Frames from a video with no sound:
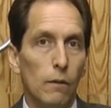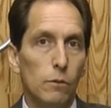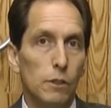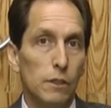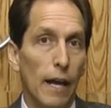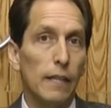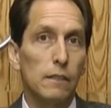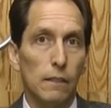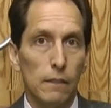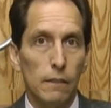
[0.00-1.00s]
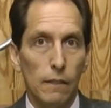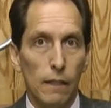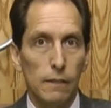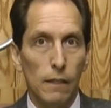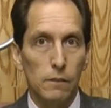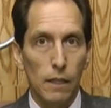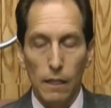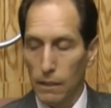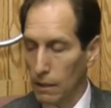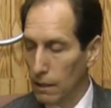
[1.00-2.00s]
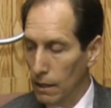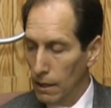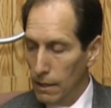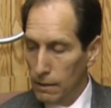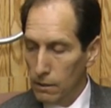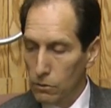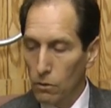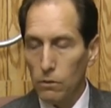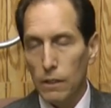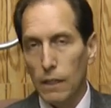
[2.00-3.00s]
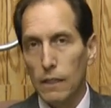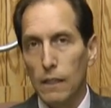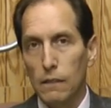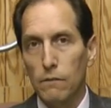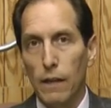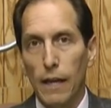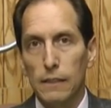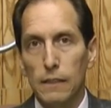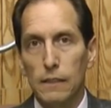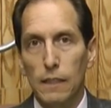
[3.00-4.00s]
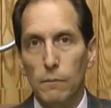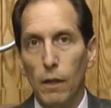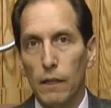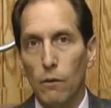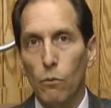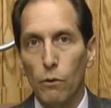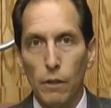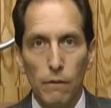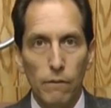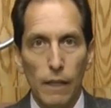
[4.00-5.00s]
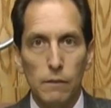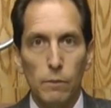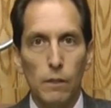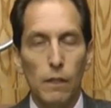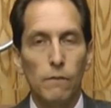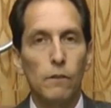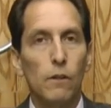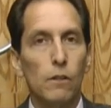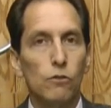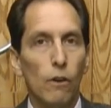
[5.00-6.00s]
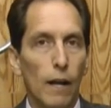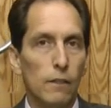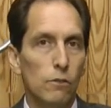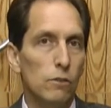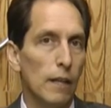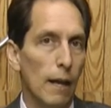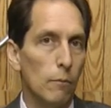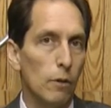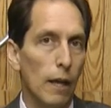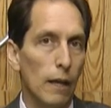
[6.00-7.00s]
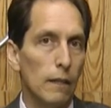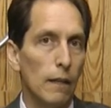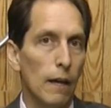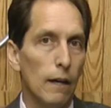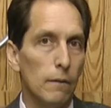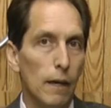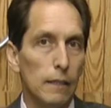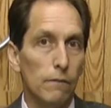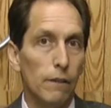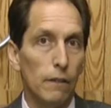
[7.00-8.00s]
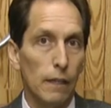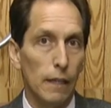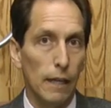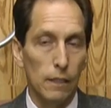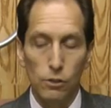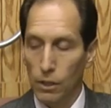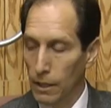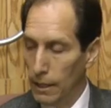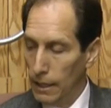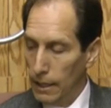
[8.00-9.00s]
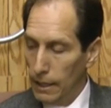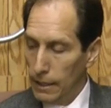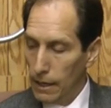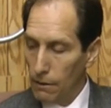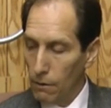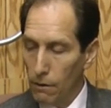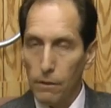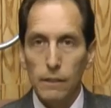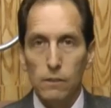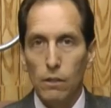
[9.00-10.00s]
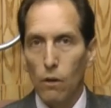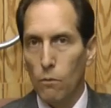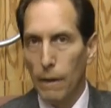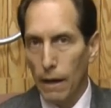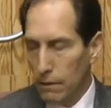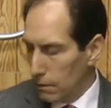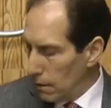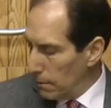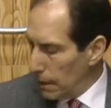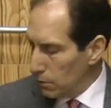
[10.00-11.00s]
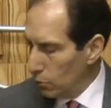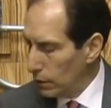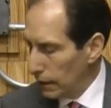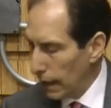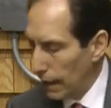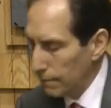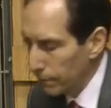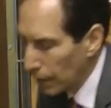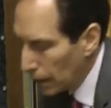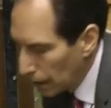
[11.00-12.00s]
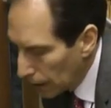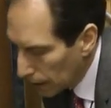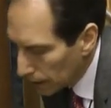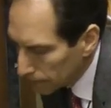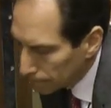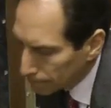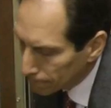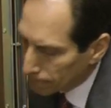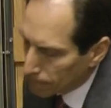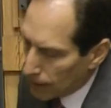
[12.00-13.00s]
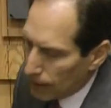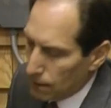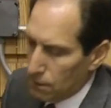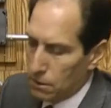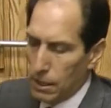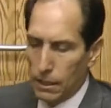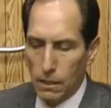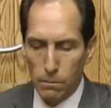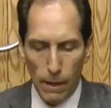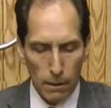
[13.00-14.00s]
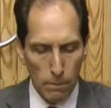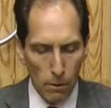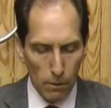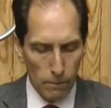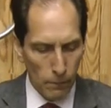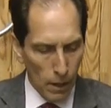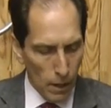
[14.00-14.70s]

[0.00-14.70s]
which is excellent. That's outstanding. So certainly the conductive gaskets seem like a worthy investment if you're going to try and use an ammo can as a Faraday cage. Now there are things to know about doing that. Just take this back apart.